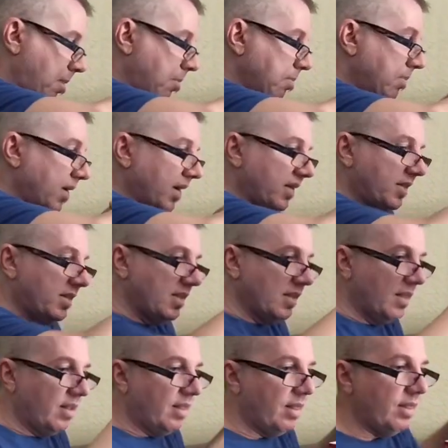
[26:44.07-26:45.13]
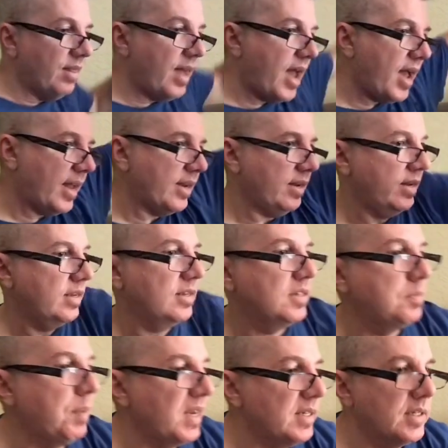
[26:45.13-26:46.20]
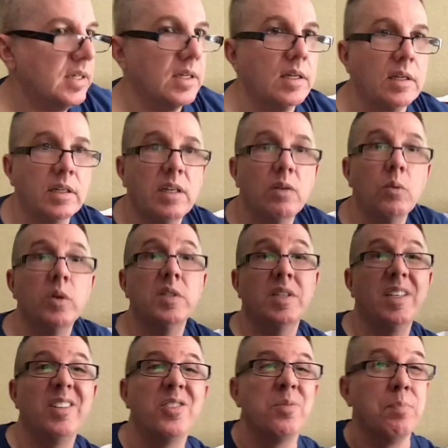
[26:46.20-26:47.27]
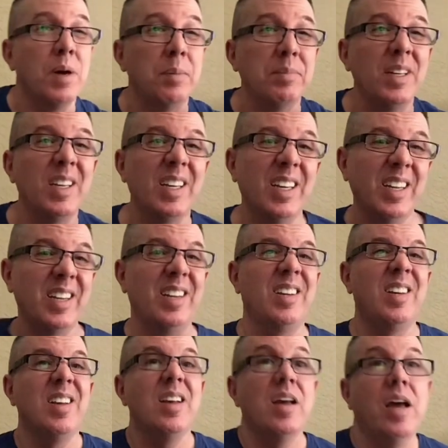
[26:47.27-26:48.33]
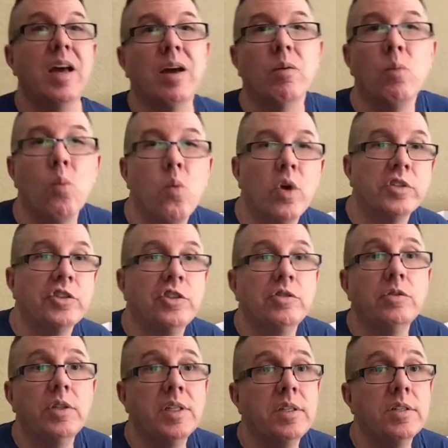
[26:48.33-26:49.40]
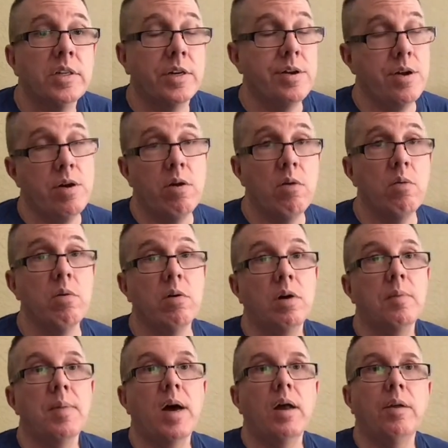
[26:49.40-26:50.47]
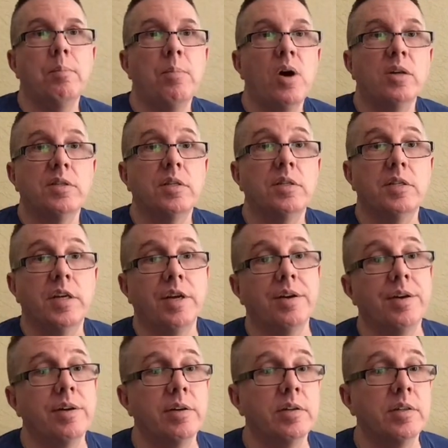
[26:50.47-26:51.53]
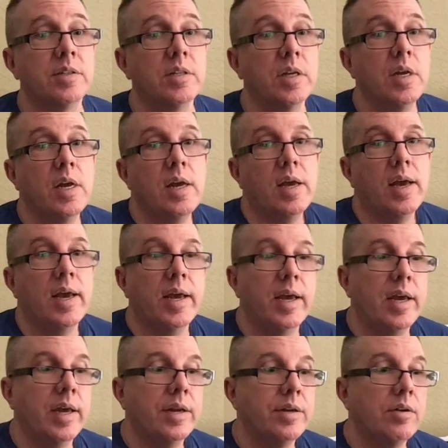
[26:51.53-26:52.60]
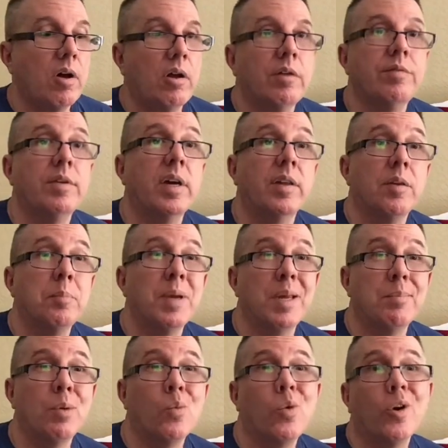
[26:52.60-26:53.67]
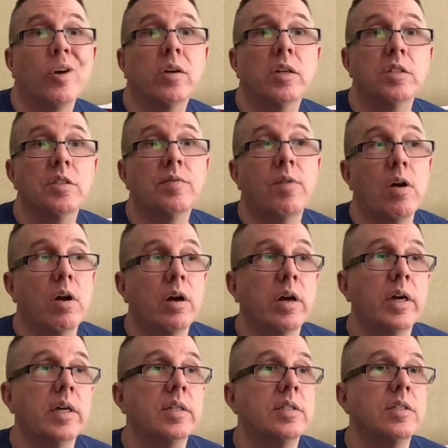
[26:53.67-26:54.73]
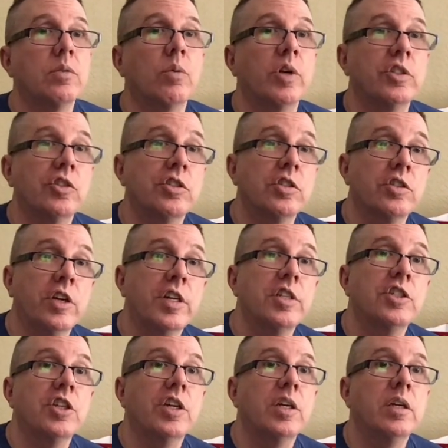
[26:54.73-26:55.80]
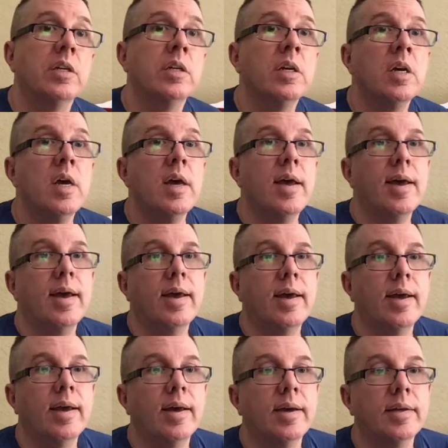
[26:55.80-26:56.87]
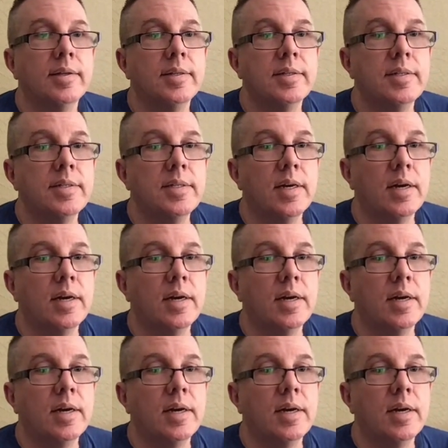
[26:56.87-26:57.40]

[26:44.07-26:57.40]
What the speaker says: But that is basically what's in your puppy kit and what you need to know about Boston Terriers and all of the other paperwork as far as the registration and